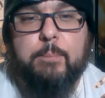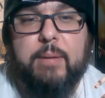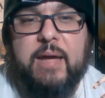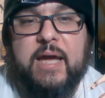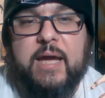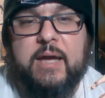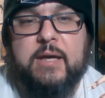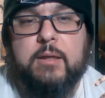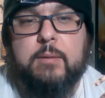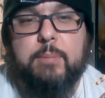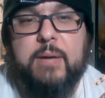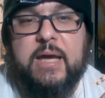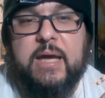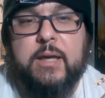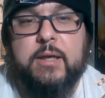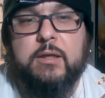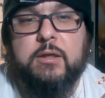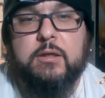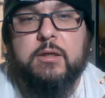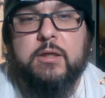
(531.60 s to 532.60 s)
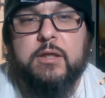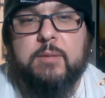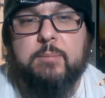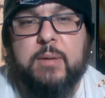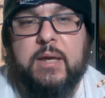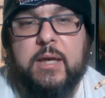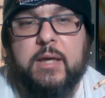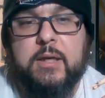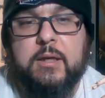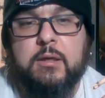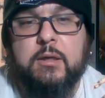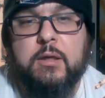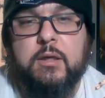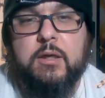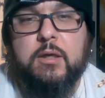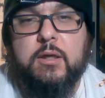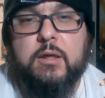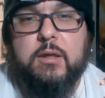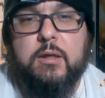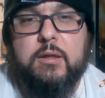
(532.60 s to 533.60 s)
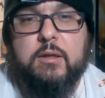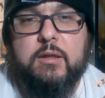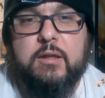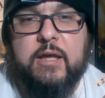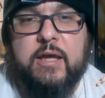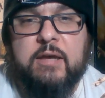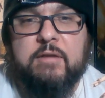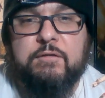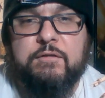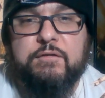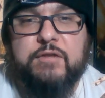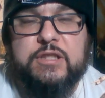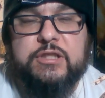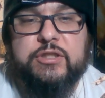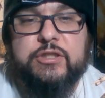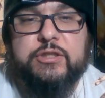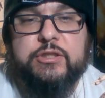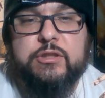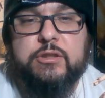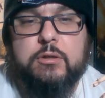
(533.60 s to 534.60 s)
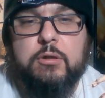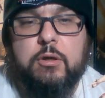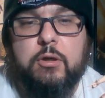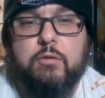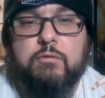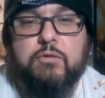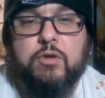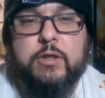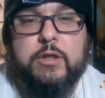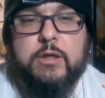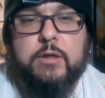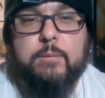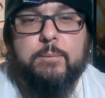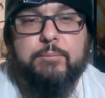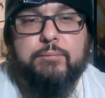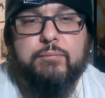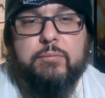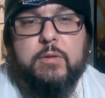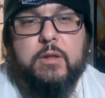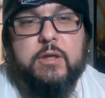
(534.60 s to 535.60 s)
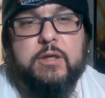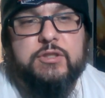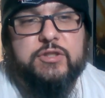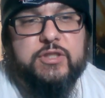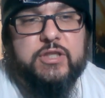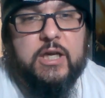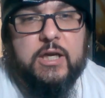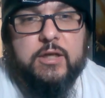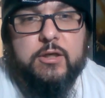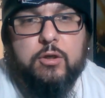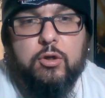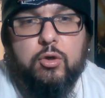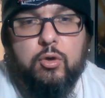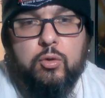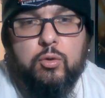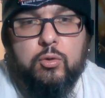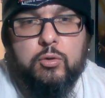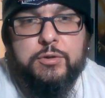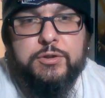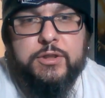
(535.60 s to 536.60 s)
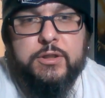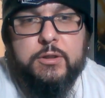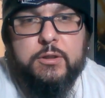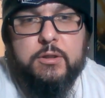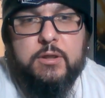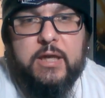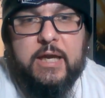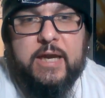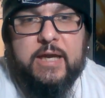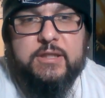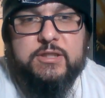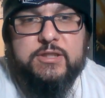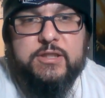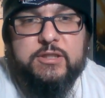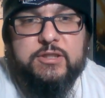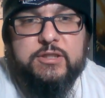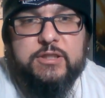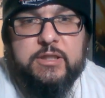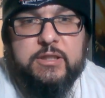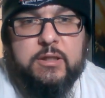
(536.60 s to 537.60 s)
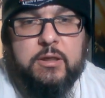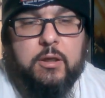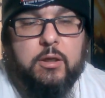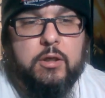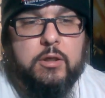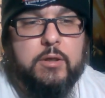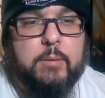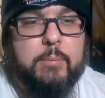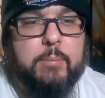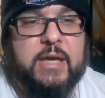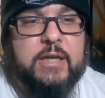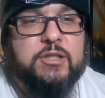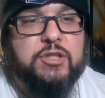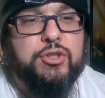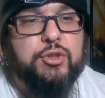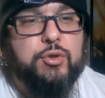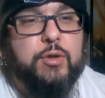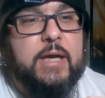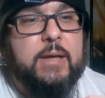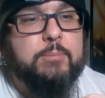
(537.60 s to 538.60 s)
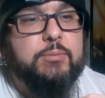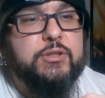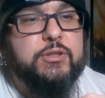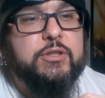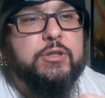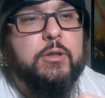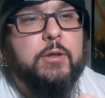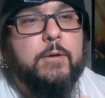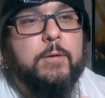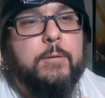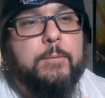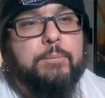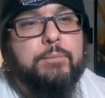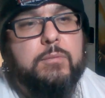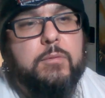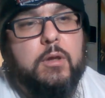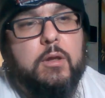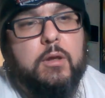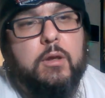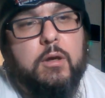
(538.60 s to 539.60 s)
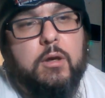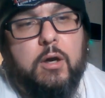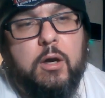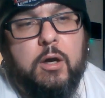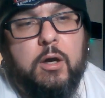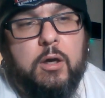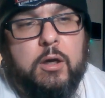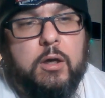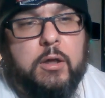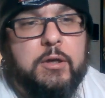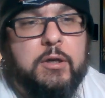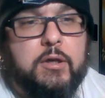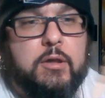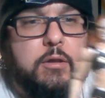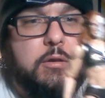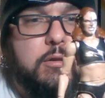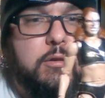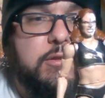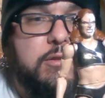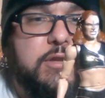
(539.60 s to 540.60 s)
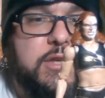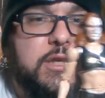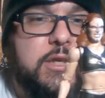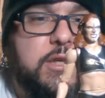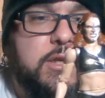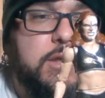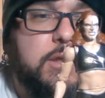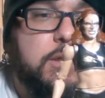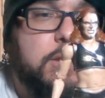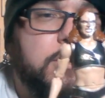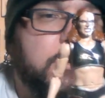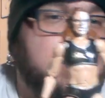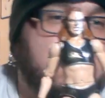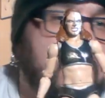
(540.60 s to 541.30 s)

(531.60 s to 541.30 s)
padded knee pad that fits over it. It's got gold accenting on the back straps. On the